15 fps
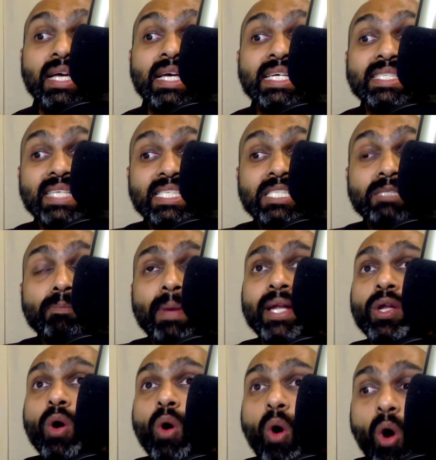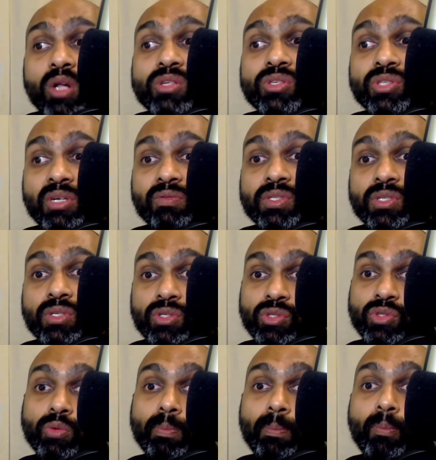suspend all services
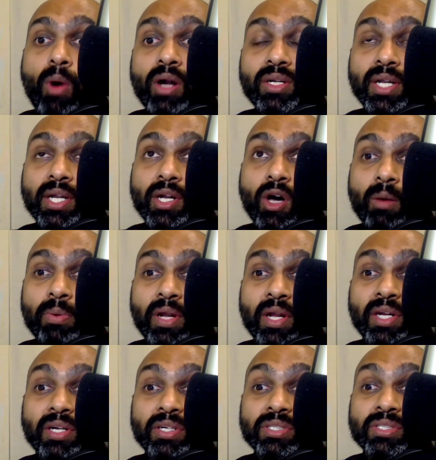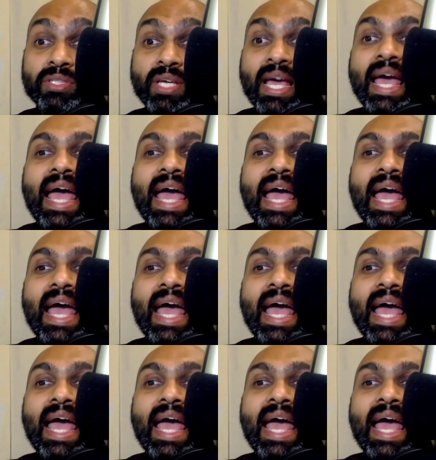to botnet operators,